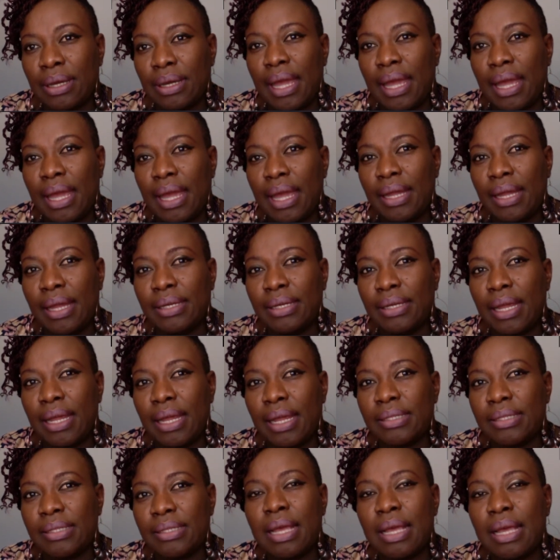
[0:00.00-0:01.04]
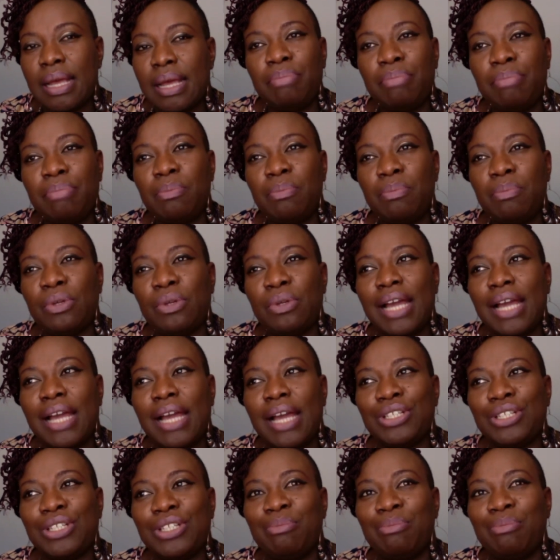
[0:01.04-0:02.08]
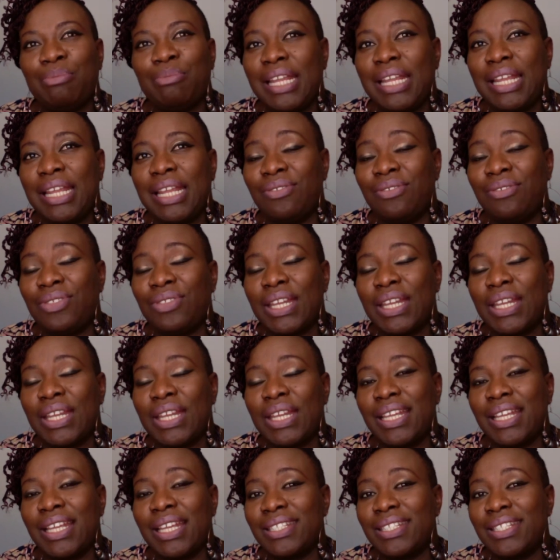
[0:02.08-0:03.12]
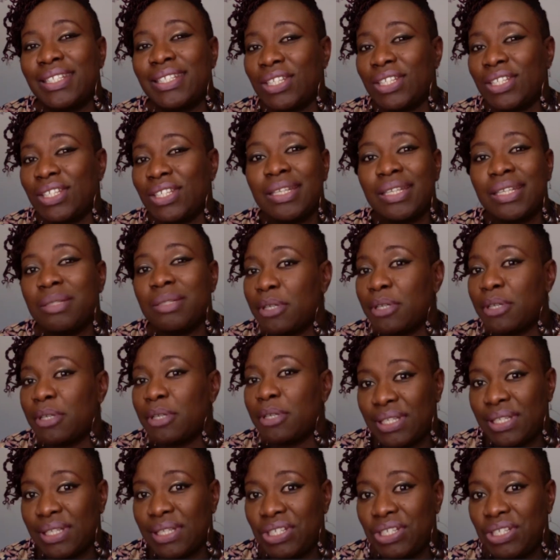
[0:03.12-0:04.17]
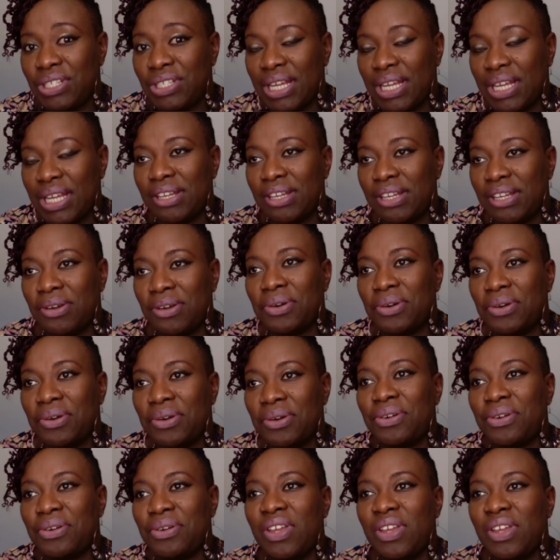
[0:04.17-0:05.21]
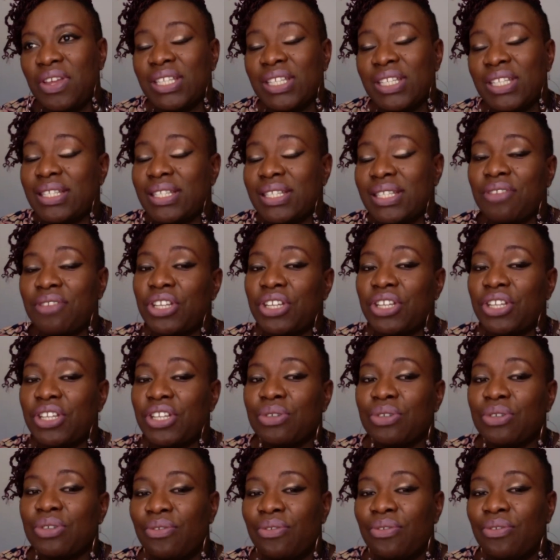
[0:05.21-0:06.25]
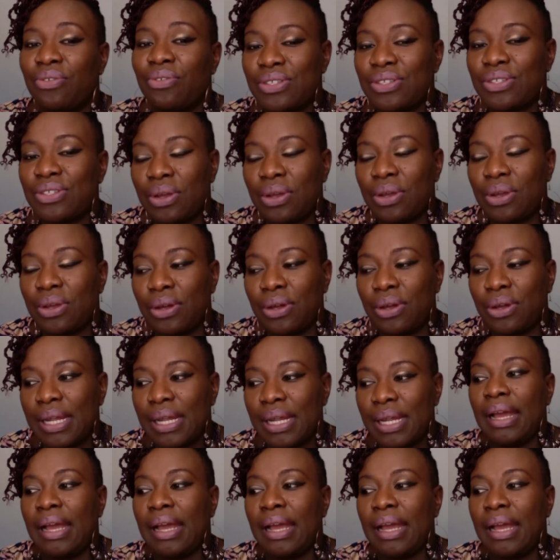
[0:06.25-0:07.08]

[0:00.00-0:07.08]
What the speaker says: And some people actually believe that it's just a superstition or just a ritual of a sort.